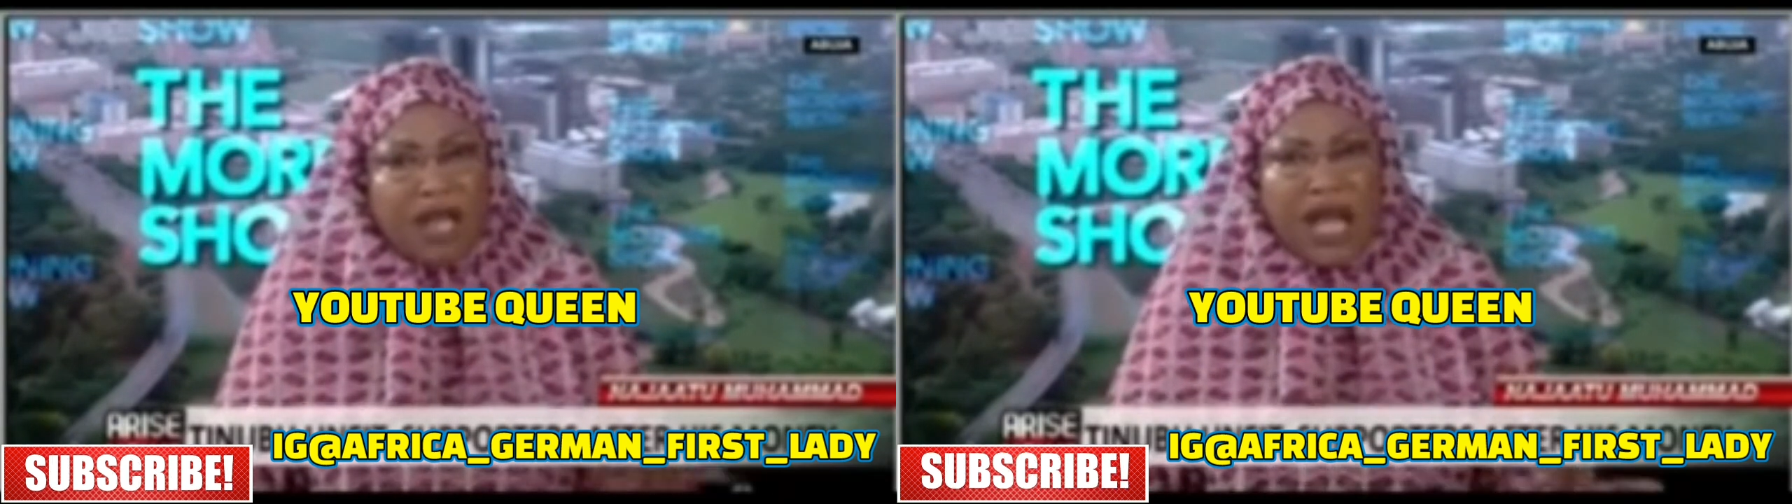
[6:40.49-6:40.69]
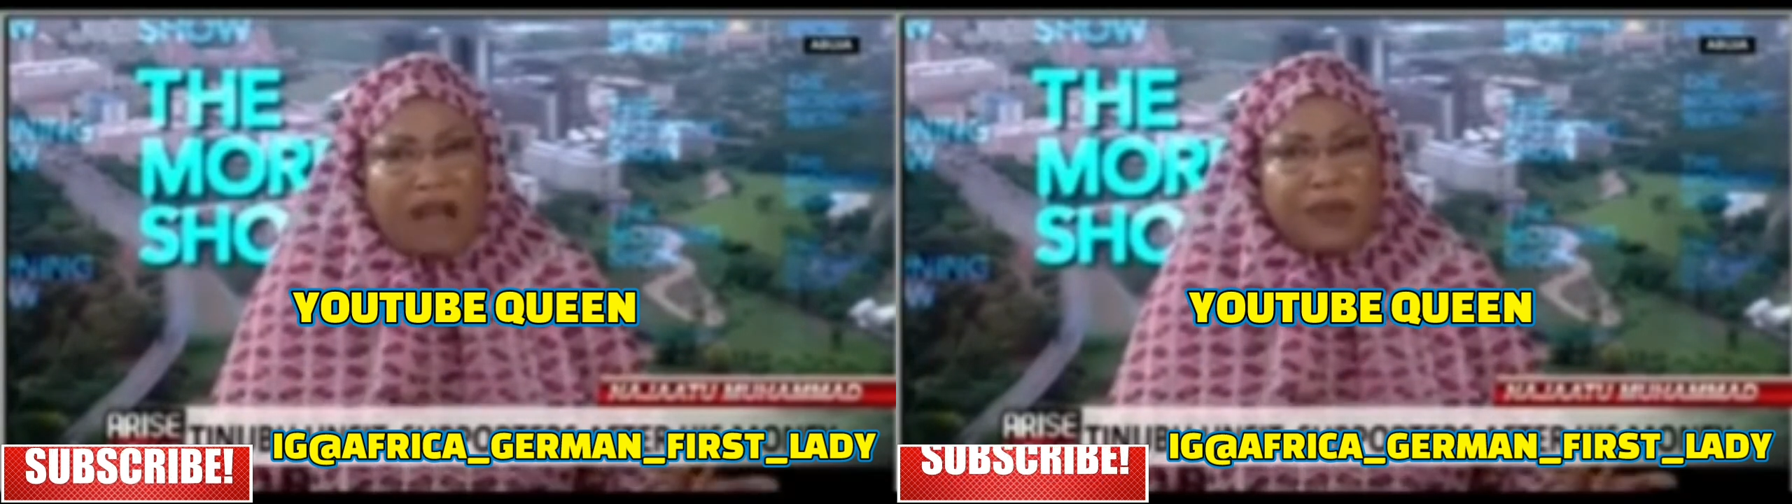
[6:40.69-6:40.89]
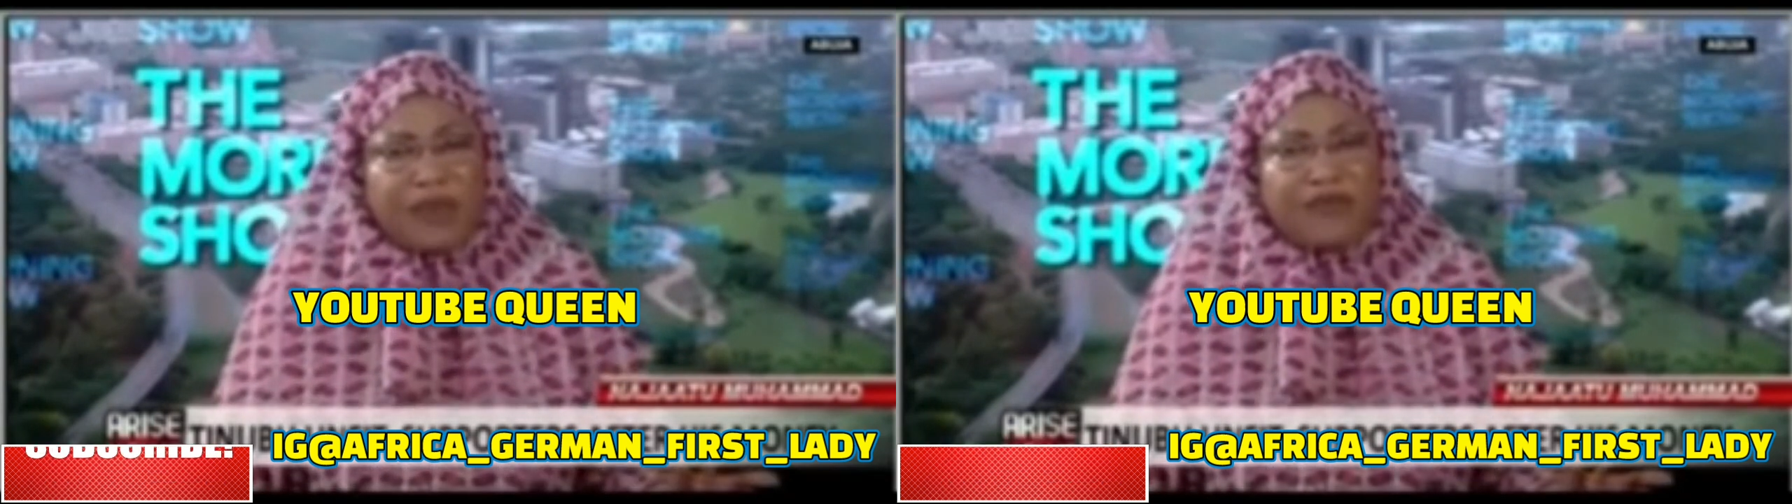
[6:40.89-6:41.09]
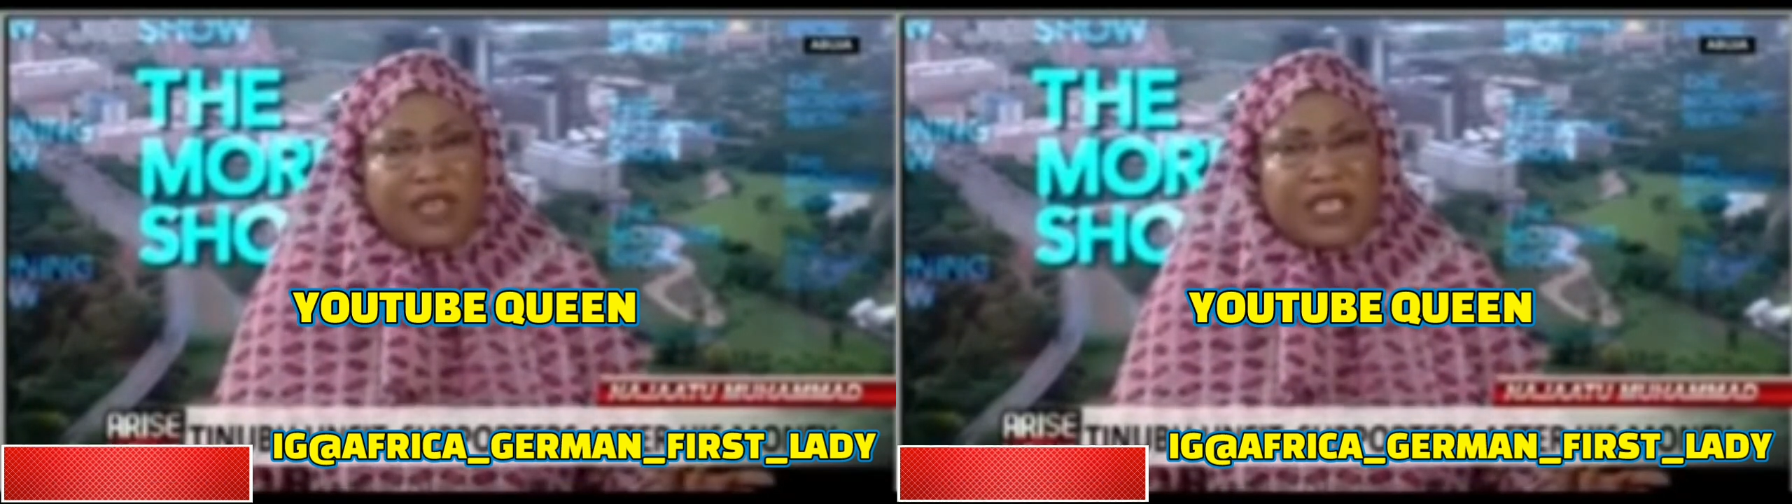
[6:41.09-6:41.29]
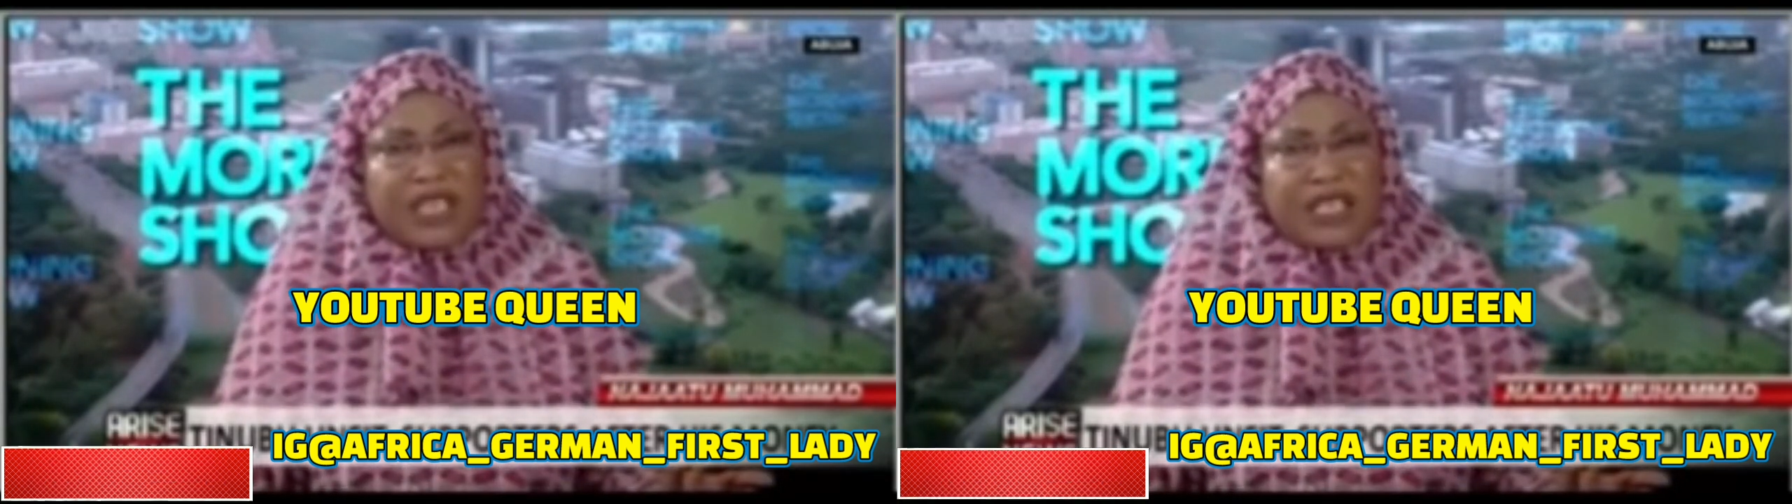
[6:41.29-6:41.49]
I've been
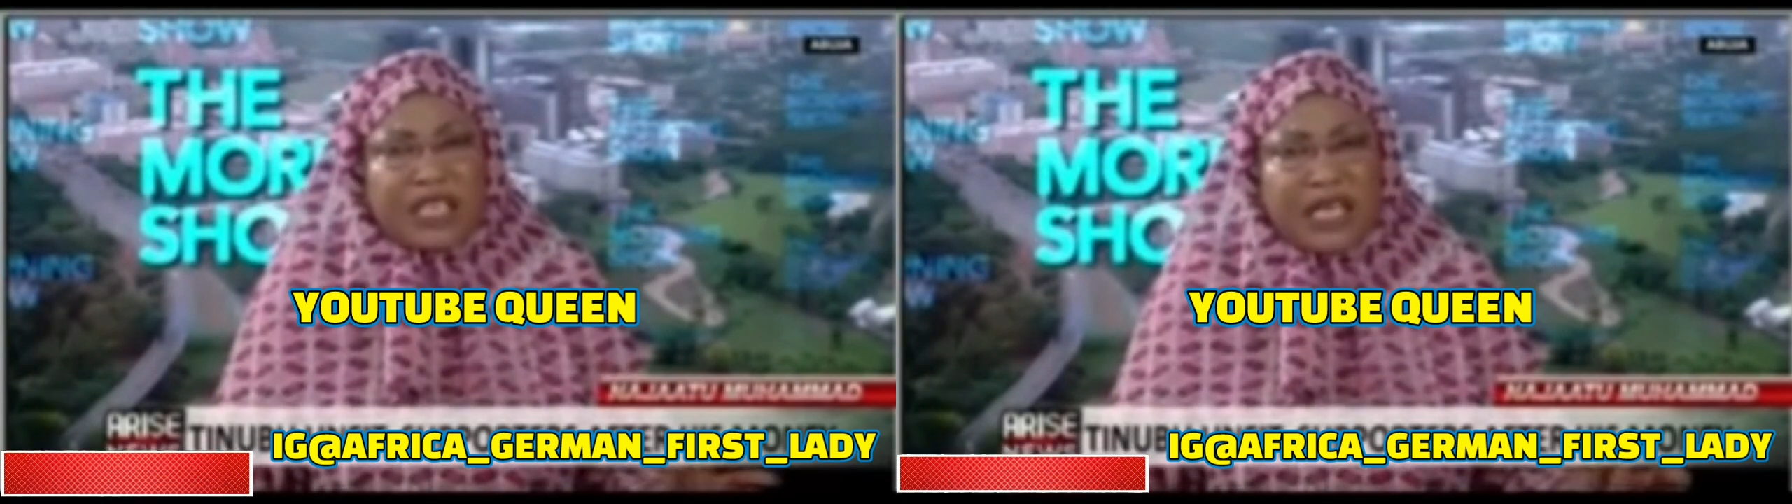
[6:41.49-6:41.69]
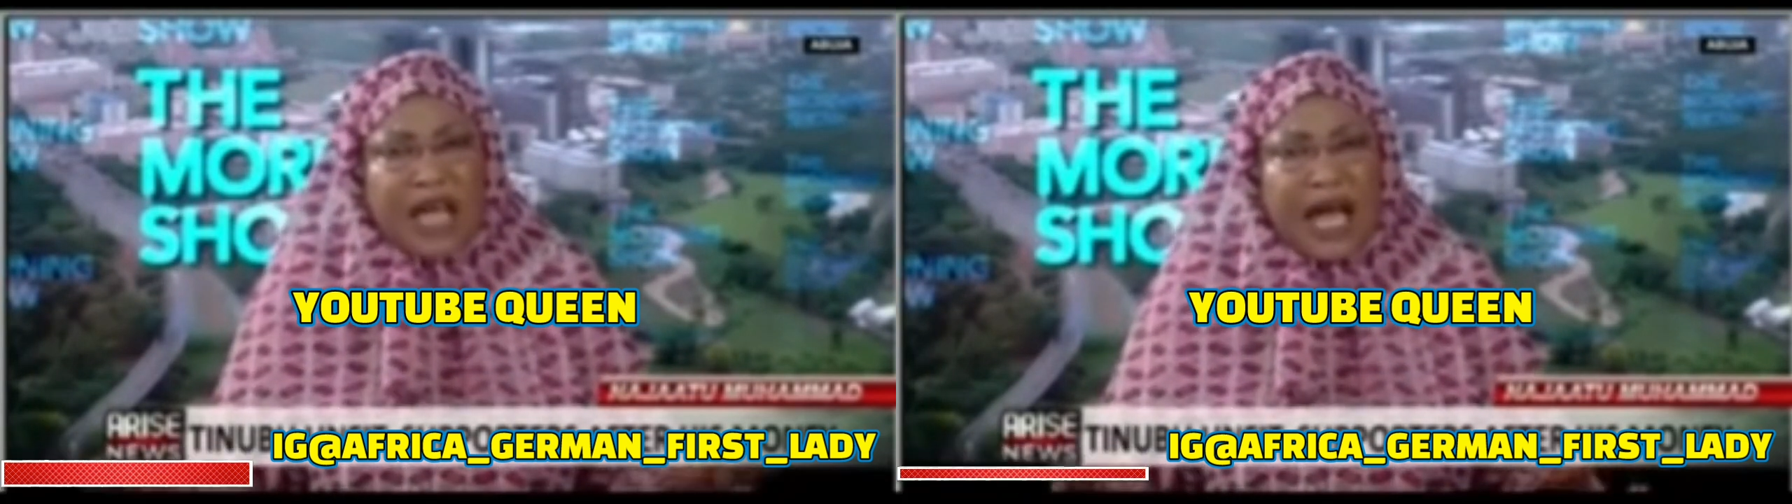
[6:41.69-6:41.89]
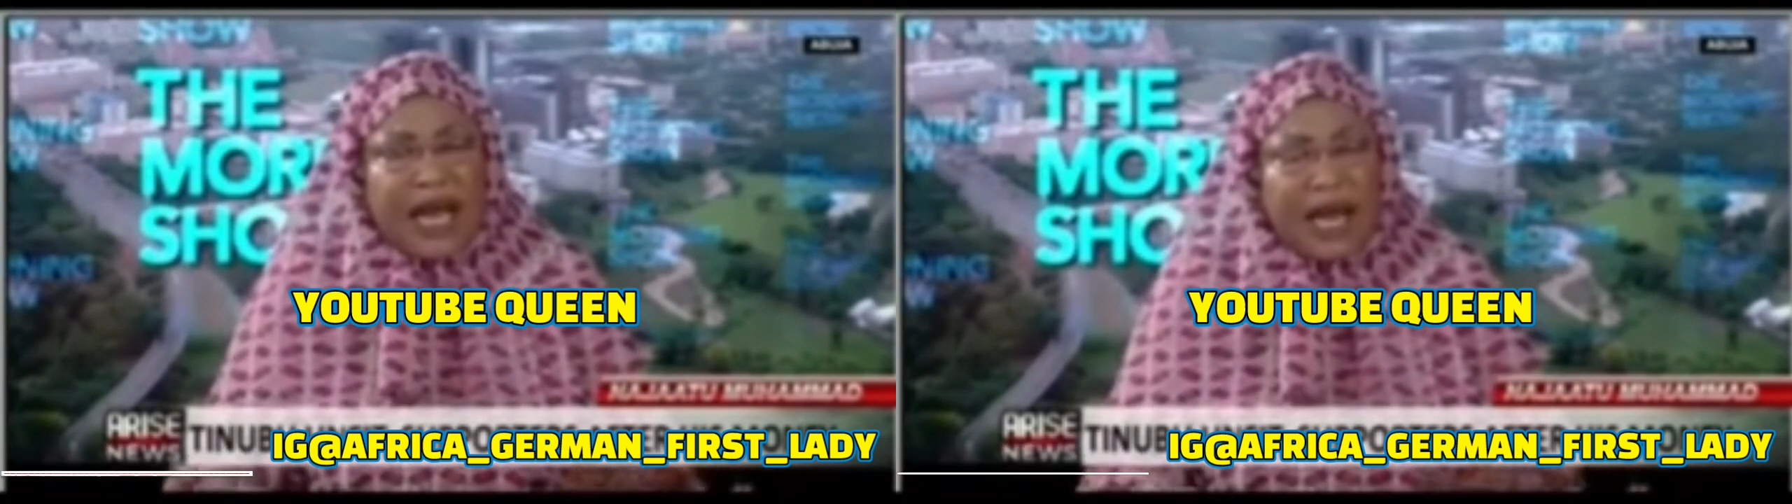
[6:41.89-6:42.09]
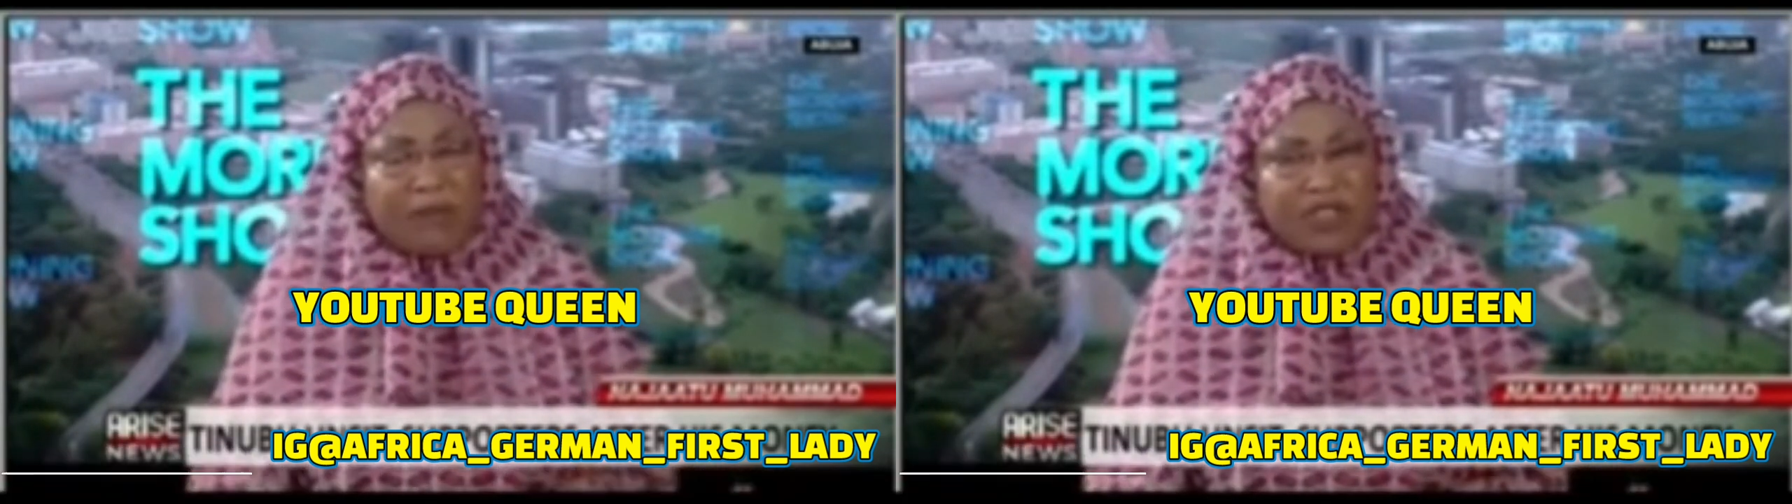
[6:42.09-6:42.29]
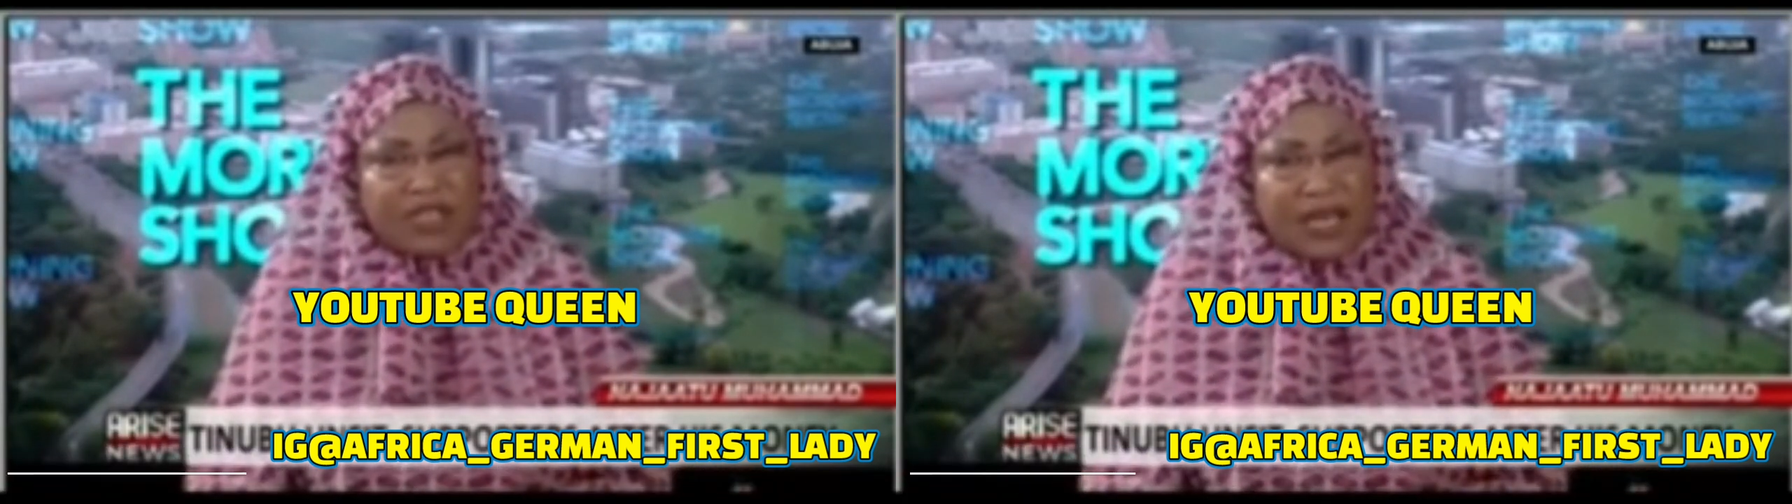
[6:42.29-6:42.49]
vindicated,
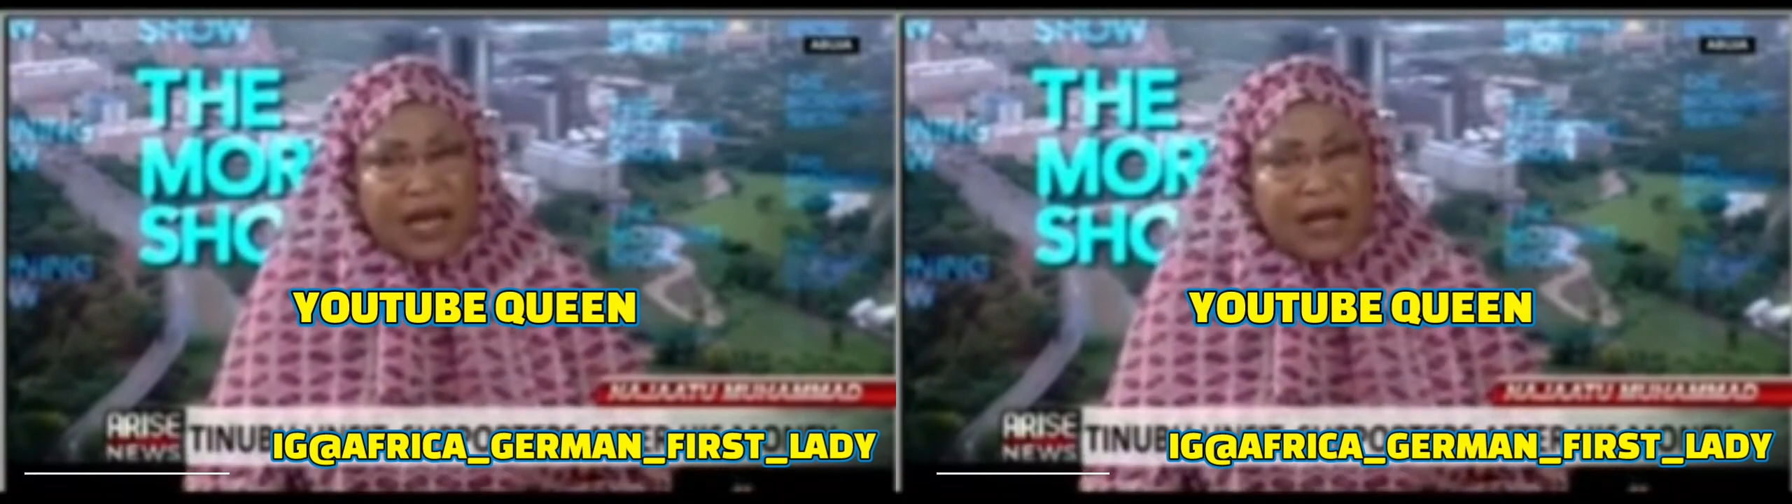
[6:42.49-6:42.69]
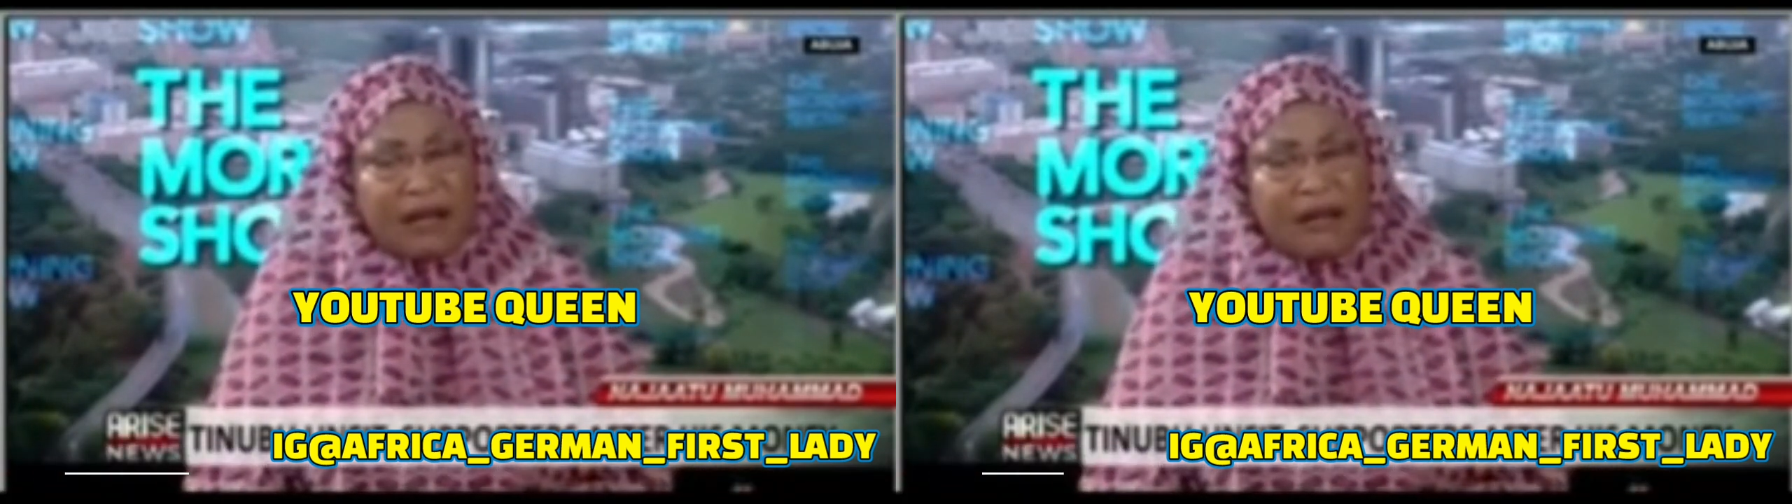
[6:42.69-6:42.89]
alhamdulillah.